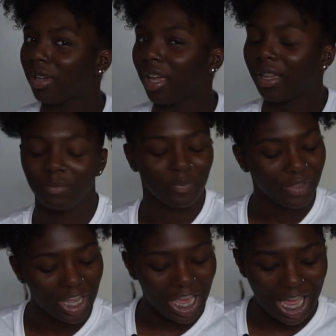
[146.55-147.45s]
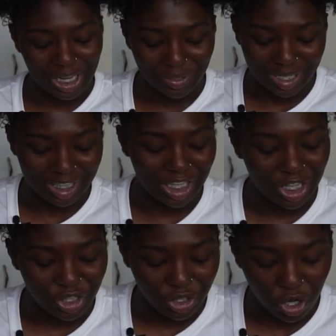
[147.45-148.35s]
Okay?
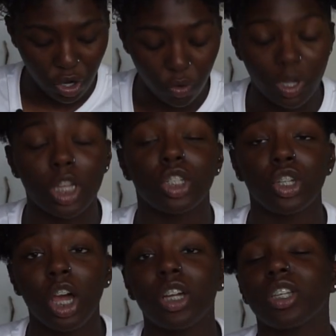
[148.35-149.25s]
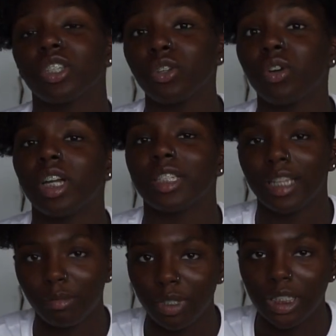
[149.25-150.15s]
Anyways, so chunk your
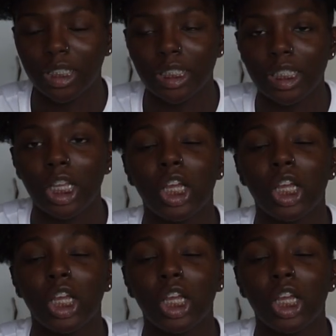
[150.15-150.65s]
assignments.